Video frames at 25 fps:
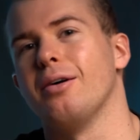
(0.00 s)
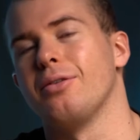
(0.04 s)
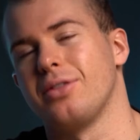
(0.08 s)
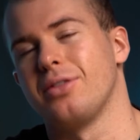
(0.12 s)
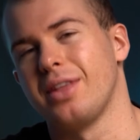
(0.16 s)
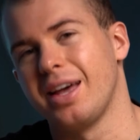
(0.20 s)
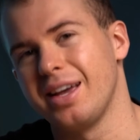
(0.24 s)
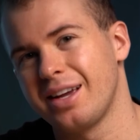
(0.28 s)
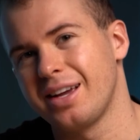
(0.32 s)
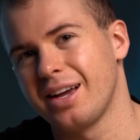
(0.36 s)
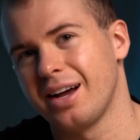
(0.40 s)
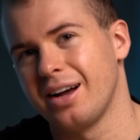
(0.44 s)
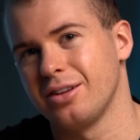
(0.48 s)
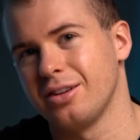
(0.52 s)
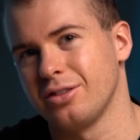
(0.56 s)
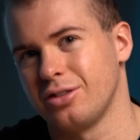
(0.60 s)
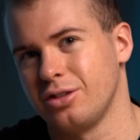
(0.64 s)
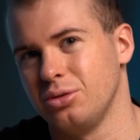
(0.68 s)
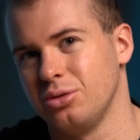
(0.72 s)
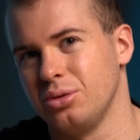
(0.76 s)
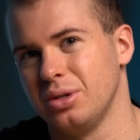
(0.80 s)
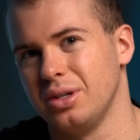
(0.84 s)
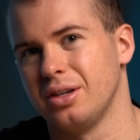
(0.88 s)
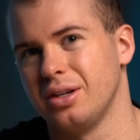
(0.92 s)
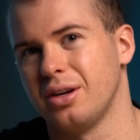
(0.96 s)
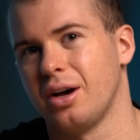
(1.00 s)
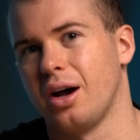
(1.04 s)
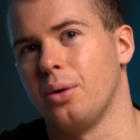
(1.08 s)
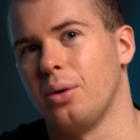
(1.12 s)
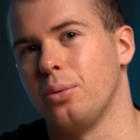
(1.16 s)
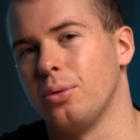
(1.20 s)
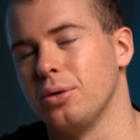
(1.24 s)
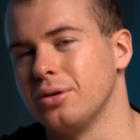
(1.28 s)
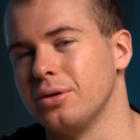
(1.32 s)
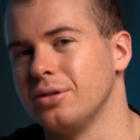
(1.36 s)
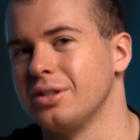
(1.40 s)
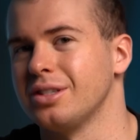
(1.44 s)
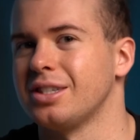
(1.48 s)
if they can't do it, I
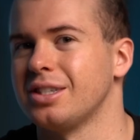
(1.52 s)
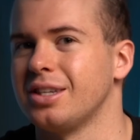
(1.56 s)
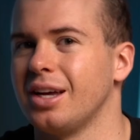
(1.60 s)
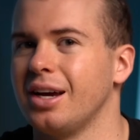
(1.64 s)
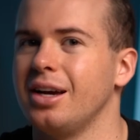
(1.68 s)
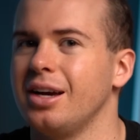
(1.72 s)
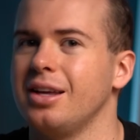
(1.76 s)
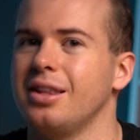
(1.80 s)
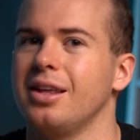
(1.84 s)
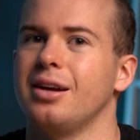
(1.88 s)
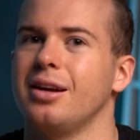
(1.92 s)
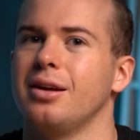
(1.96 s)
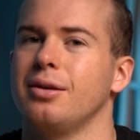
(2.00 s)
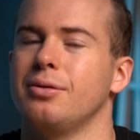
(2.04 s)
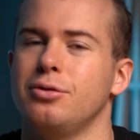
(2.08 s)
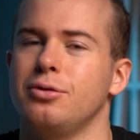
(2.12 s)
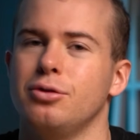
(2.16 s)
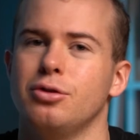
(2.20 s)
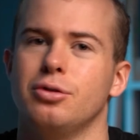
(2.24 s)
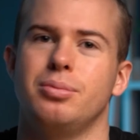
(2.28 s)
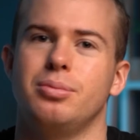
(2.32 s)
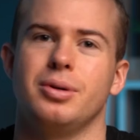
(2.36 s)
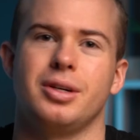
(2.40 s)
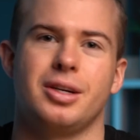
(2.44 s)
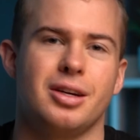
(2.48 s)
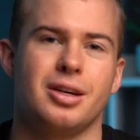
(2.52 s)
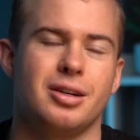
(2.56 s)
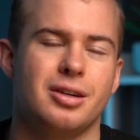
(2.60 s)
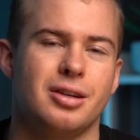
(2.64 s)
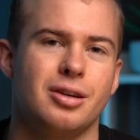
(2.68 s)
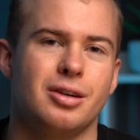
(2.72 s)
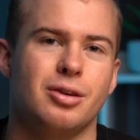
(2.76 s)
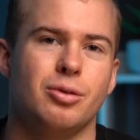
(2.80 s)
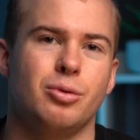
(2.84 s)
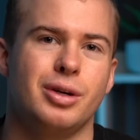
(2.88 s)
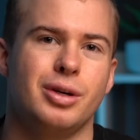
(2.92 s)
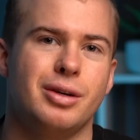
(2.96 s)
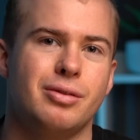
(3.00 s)
wouldn't say that if you're a beginner
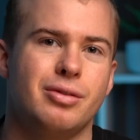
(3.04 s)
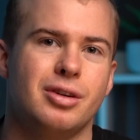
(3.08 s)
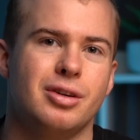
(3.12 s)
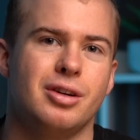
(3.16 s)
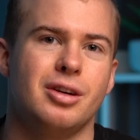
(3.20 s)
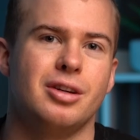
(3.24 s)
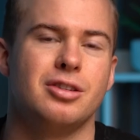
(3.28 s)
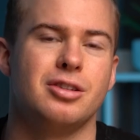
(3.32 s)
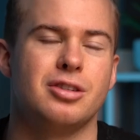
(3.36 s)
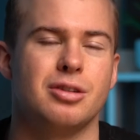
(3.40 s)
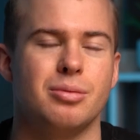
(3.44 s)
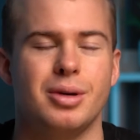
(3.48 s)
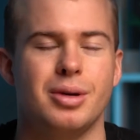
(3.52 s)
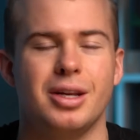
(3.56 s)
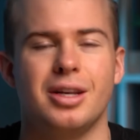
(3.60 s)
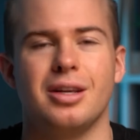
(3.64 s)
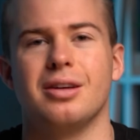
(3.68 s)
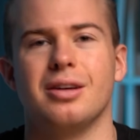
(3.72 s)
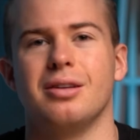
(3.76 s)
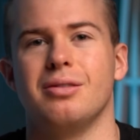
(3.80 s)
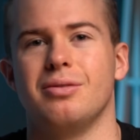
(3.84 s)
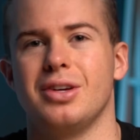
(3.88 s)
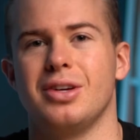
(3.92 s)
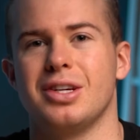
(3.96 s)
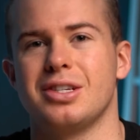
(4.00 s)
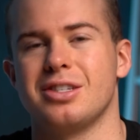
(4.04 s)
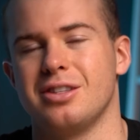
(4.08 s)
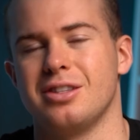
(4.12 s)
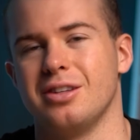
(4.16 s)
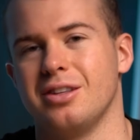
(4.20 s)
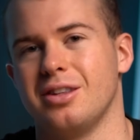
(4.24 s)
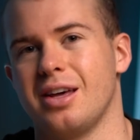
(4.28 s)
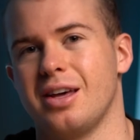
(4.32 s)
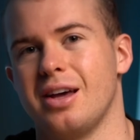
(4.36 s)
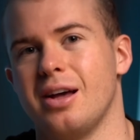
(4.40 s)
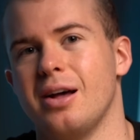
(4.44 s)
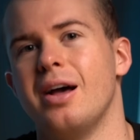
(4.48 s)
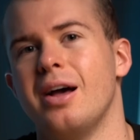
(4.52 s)
or even an intermediate investor
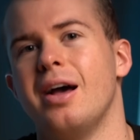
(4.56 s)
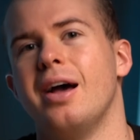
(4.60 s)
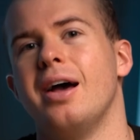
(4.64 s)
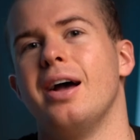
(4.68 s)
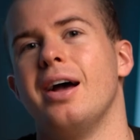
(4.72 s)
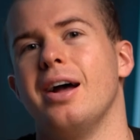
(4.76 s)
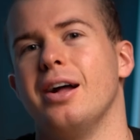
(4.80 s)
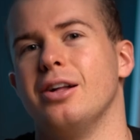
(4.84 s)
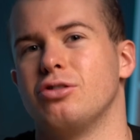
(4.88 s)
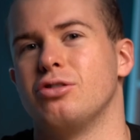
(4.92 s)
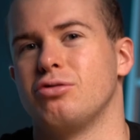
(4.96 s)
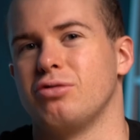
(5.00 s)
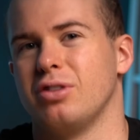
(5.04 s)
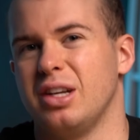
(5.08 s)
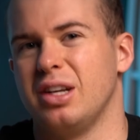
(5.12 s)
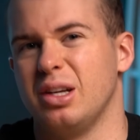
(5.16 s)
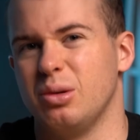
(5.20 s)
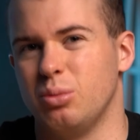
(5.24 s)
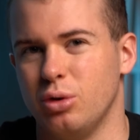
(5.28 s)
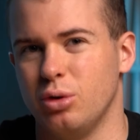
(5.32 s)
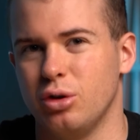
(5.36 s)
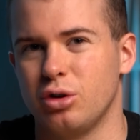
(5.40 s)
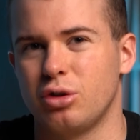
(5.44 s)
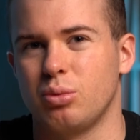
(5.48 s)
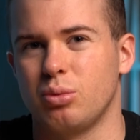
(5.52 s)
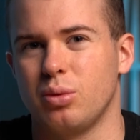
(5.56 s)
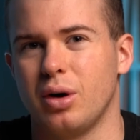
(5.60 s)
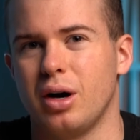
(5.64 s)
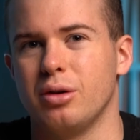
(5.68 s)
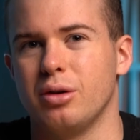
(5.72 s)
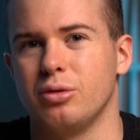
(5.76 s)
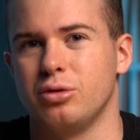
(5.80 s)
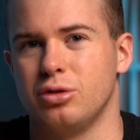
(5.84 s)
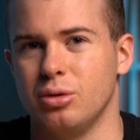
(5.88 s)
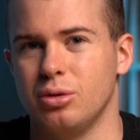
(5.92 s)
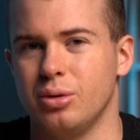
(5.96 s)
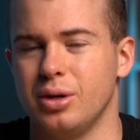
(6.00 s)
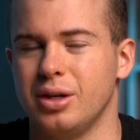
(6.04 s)
that it's really worthwhile
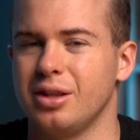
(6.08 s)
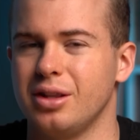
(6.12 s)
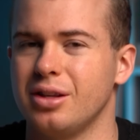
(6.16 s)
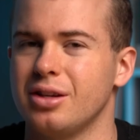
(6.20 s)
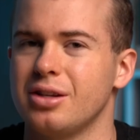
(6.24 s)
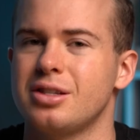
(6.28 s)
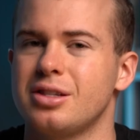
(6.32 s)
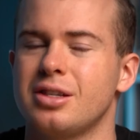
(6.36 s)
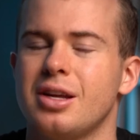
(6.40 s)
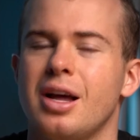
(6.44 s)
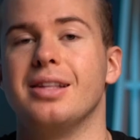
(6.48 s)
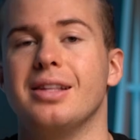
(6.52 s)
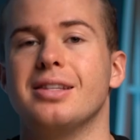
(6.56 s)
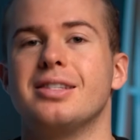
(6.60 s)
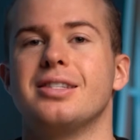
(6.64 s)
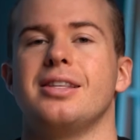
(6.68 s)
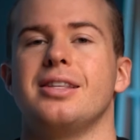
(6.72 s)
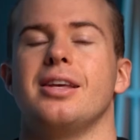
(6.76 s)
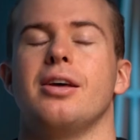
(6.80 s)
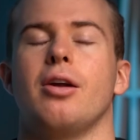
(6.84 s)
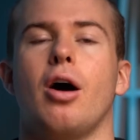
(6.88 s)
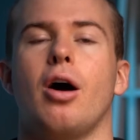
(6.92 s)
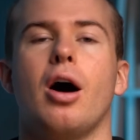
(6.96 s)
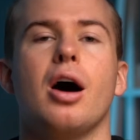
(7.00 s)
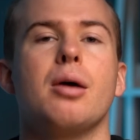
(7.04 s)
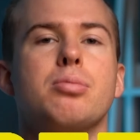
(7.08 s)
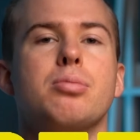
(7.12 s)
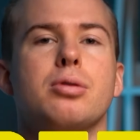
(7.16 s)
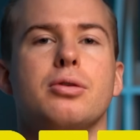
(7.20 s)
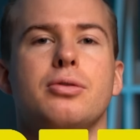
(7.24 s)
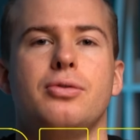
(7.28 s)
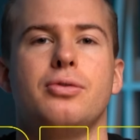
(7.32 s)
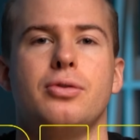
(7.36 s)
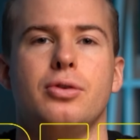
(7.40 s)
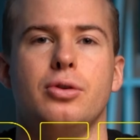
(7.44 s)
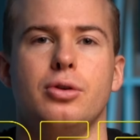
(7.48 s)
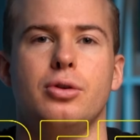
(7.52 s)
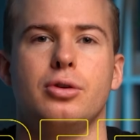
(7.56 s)
doing this. Instead, I
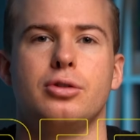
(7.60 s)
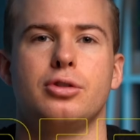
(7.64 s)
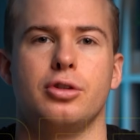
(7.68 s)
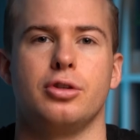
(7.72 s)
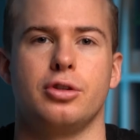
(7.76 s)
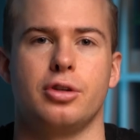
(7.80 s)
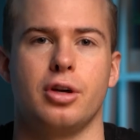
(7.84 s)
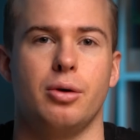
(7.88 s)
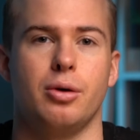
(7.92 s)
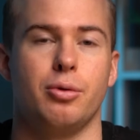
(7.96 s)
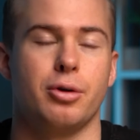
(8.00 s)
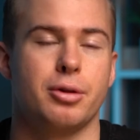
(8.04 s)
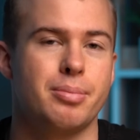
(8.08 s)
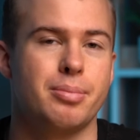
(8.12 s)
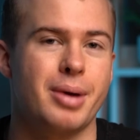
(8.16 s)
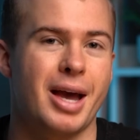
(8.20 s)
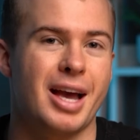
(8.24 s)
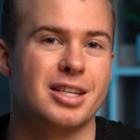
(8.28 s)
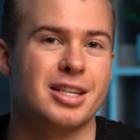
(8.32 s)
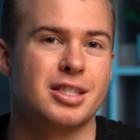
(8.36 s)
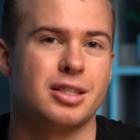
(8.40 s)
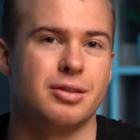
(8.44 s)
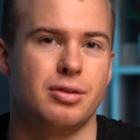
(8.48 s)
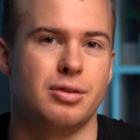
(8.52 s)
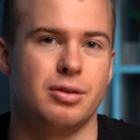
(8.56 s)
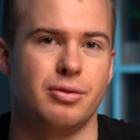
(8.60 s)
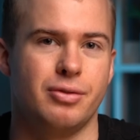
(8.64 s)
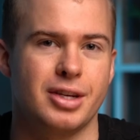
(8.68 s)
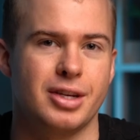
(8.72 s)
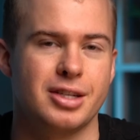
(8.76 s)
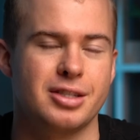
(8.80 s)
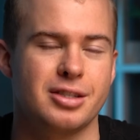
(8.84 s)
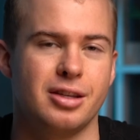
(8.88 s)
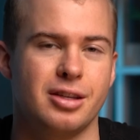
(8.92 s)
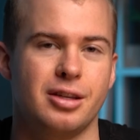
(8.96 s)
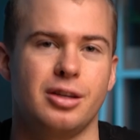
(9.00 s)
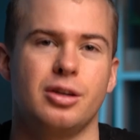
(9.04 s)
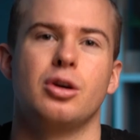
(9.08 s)
prefer to go with passive
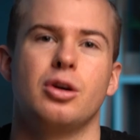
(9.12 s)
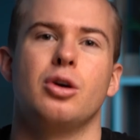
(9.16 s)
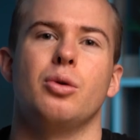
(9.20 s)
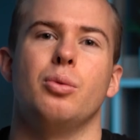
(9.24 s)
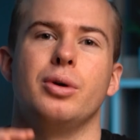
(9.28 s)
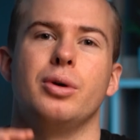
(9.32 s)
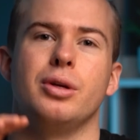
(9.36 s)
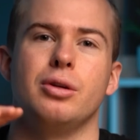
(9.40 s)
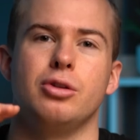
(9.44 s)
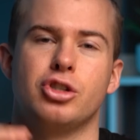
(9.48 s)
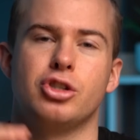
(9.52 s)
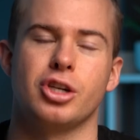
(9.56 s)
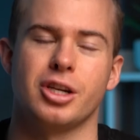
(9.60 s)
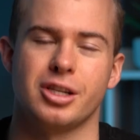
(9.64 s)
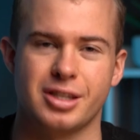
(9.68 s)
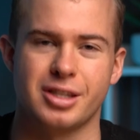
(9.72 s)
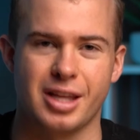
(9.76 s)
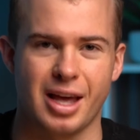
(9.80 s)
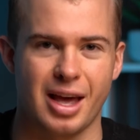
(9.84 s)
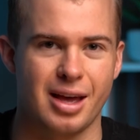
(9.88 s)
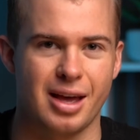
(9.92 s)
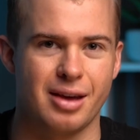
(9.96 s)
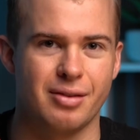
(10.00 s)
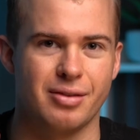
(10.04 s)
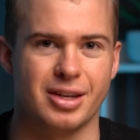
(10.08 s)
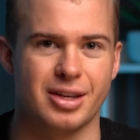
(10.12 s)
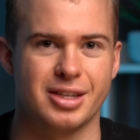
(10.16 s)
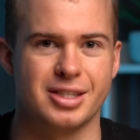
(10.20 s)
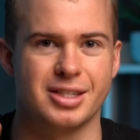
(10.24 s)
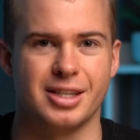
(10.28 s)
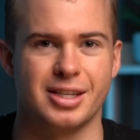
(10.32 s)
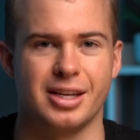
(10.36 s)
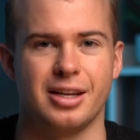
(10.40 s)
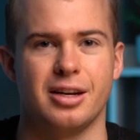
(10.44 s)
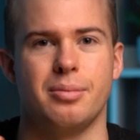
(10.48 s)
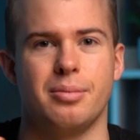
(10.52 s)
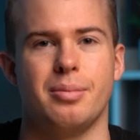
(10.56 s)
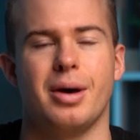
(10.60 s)
investing, where you just have a
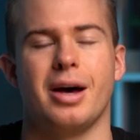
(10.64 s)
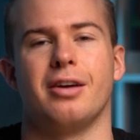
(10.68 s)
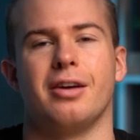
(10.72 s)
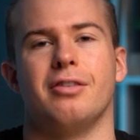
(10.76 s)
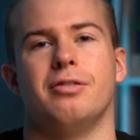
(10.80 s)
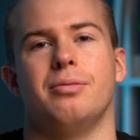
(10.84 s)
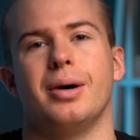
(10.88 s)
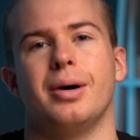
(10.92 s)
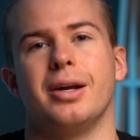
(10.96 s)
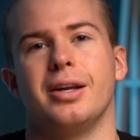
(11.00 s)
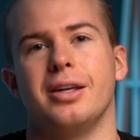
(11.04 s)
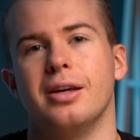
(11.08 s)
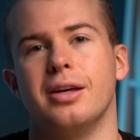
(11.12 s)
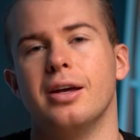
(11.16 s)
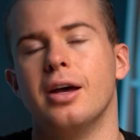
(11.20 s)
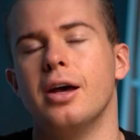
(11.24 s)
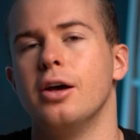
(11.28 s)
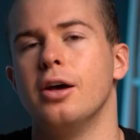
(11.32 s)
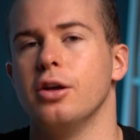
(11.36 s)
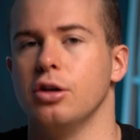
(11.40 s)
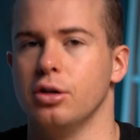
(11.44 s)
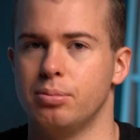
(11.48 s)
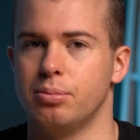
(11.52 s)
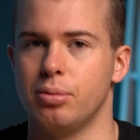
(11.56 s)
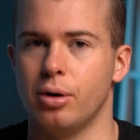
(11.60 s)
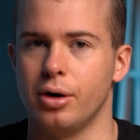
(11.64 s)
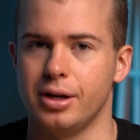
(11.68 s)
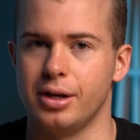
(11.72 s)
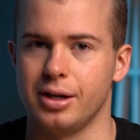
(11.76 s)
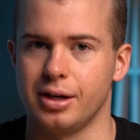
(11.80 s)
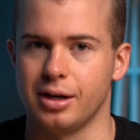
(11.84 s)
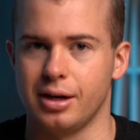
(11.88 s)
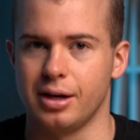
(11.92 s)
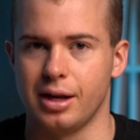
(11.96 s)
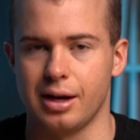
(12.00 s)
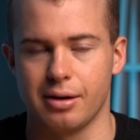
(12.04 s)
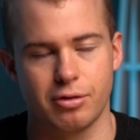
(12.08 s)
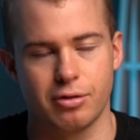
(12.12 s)
set amount of money you're putting
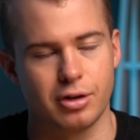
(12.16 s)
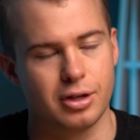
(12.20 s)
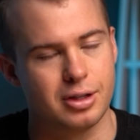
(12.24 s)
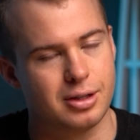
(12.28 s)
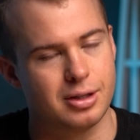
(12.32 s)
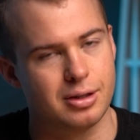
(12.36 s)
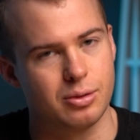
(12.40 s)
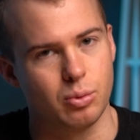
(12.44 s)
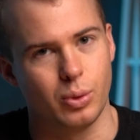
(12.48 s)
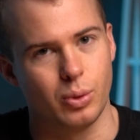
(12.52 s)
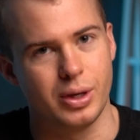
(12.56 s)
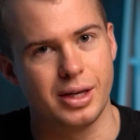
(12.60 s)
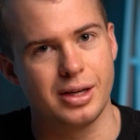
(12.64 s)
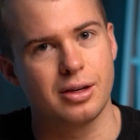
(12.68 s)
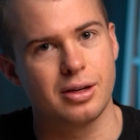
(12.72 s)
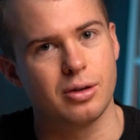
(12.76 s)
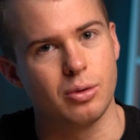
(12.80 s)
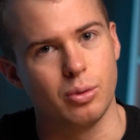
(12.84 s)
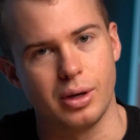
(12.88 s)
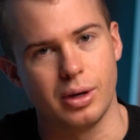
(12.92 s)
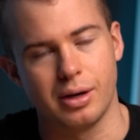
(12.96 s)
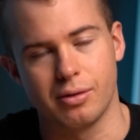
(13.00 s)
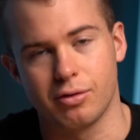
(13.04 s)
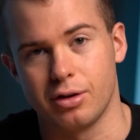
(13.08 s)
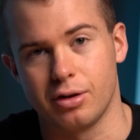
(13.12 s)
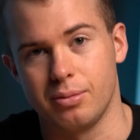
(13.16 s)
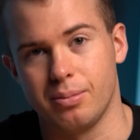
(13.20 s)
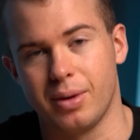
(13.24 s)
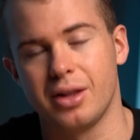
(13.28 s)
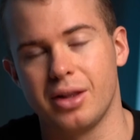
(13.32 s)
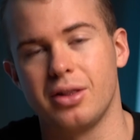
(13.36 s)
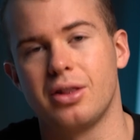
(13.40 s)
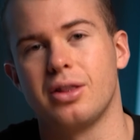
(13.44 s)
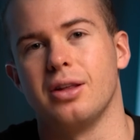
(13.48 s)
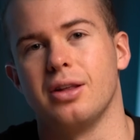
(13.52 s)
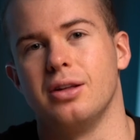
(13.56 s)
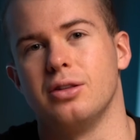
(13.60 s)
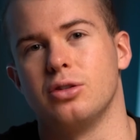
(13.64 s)
in every week or every
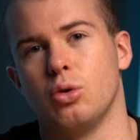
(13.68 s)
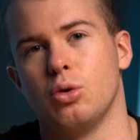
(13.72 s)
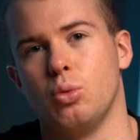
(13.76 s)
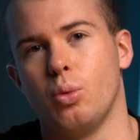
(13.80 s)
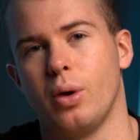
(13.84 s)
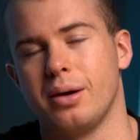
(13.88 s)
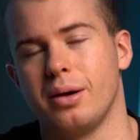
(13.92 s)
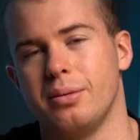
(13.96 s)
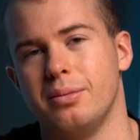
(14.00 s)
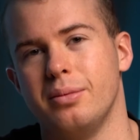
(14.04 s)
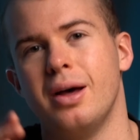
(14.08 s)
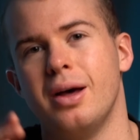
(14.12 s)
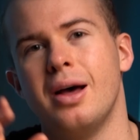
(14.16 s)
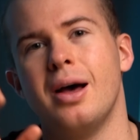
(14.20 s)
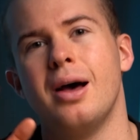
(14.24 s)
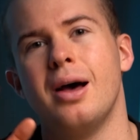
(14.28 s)
month into one